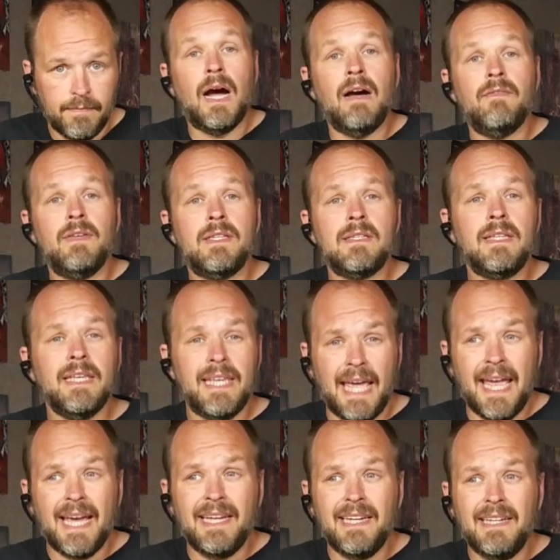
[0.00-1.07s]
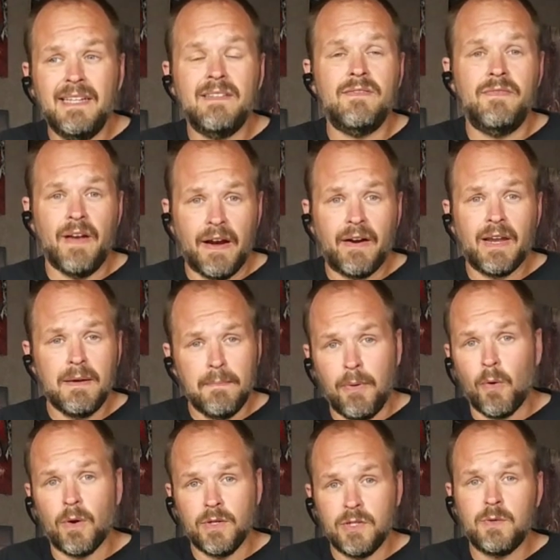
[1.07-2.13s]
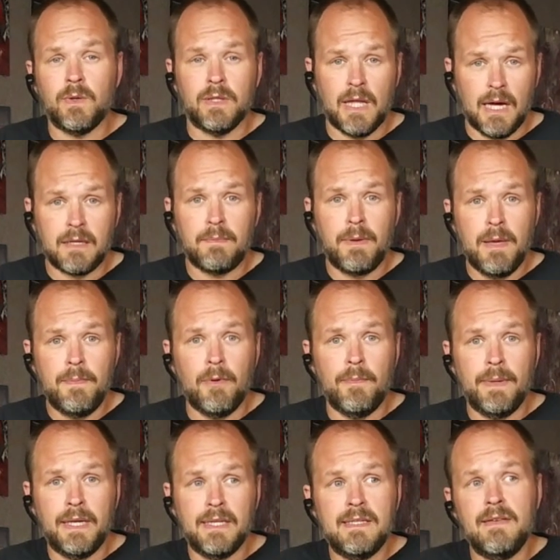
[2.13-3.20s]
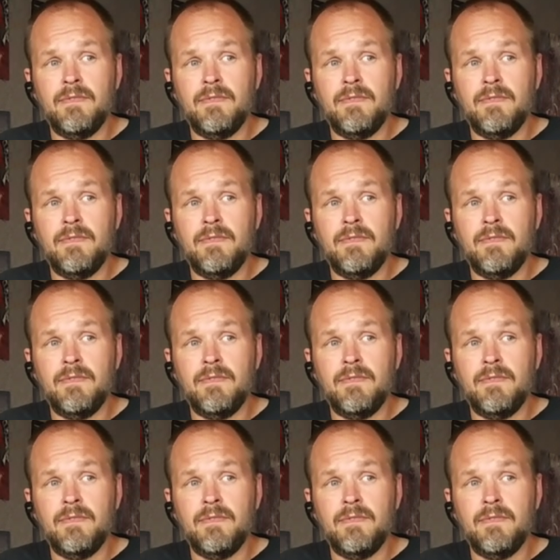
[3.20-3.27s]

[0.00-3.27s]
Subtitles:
Obviously, canon is very important to a lot of people because